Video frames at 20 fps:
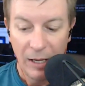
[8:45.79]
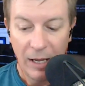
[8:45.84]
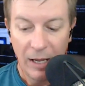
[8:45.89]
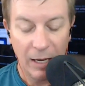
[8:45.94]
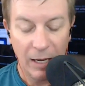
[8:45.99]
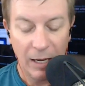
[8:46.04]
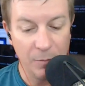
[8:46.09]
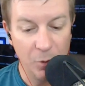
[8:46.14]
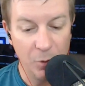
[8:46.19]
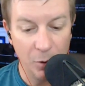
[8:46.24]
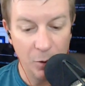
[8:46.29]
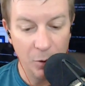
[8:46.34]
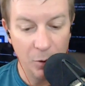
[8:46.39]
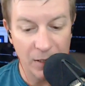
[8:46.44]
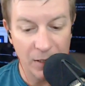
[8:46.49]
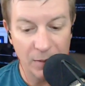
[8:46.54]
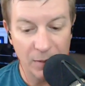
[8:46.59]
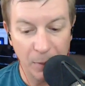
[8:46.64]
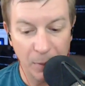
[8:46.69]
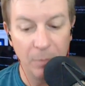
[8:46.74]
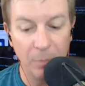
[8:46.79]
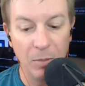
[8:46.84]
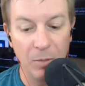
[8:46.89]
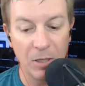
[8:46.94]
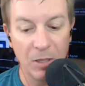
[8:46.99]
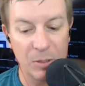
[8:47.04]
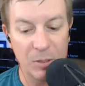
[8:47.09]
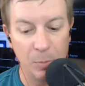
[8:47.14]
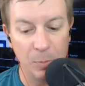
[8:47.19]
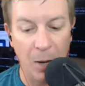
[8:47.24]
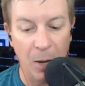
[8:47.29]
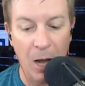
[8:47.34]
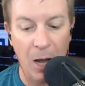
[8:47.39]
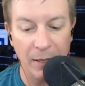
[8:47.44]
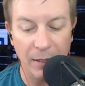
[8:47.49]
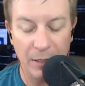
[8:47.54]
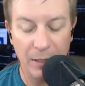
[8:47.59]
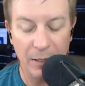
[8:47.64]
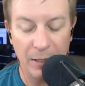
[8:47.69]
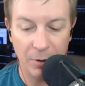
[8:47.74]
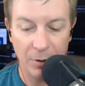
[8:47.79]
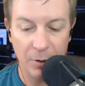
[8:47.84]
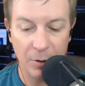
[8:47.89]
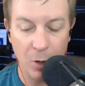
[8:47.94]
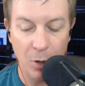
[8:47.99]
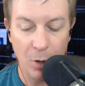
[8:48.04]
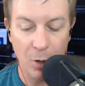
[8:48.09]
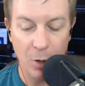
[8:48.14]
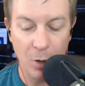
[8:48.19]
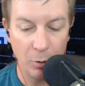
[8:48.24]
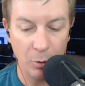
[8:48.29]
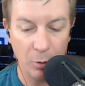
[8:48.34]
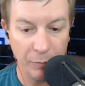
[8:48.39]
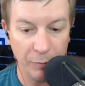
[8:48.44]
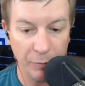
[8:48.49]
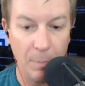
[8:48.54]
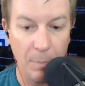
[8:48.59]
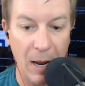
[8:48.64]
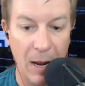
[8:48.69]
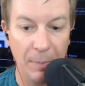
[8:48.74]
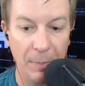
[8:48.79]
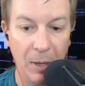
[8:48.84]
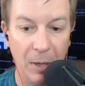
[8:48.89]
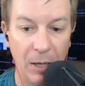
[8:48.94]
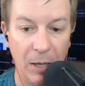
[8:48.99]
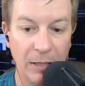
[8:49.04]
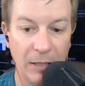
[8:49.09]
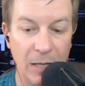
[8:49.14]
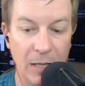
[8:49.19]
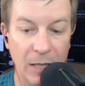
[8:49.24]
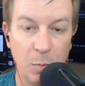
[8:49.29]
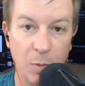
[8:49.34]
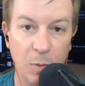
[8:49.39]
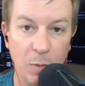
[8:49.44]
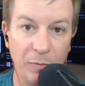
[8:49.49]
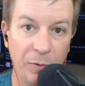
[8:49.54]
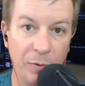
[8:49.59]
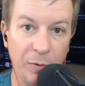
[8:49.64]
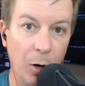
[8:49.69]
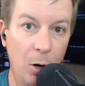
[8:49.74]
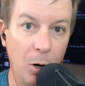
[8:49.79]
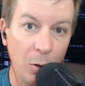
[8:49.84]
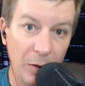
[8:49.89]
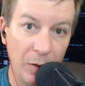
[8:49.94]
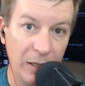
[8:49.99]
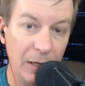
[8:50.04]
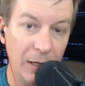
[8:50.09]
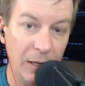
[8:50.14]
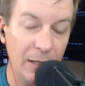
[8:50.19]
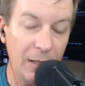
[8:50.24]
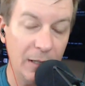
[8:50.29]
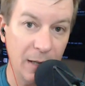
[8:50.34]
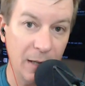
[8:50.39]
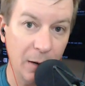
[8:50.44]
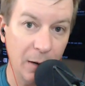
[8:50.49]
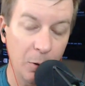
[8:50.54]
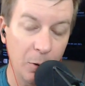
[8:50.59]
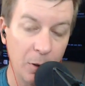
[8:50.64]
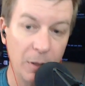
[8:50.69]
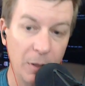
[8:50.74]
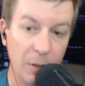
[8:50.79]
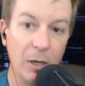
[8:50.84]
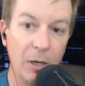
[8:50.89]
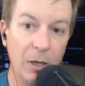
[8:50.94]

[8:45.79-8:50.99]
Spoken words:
And I'm doing this public spot here, not only for my podcast, but for all the Geeks Network